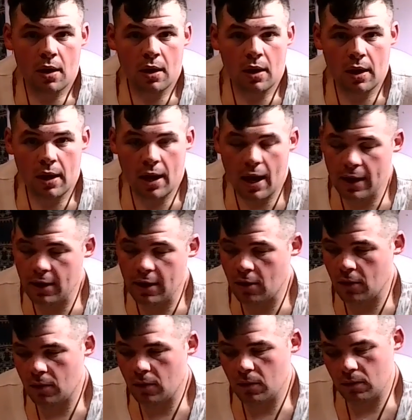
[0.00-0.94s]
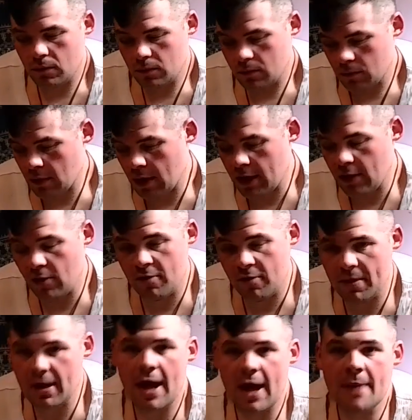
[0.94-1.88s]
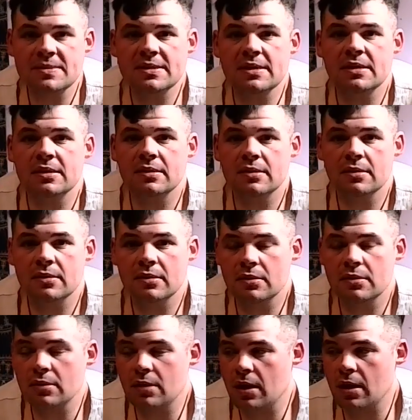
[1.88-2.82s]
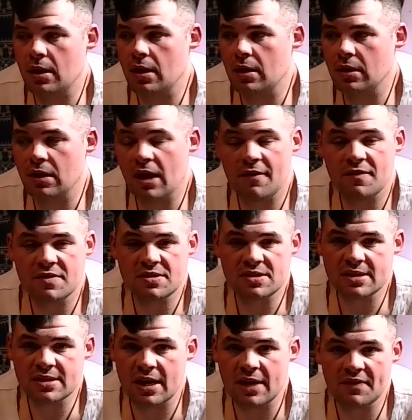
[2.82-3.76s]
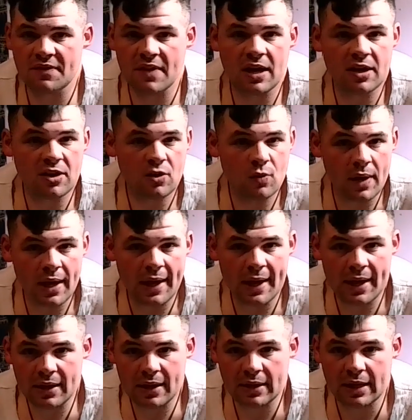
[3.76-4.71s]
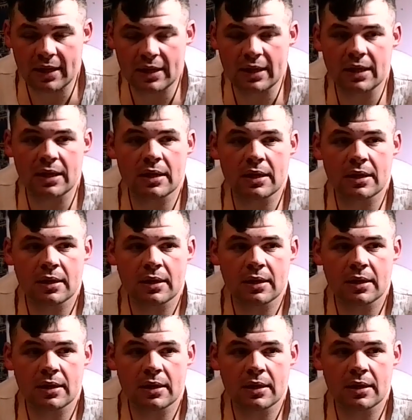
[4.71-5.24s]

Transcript: I know I've been absent. Life has just kind of gotten in the way lately.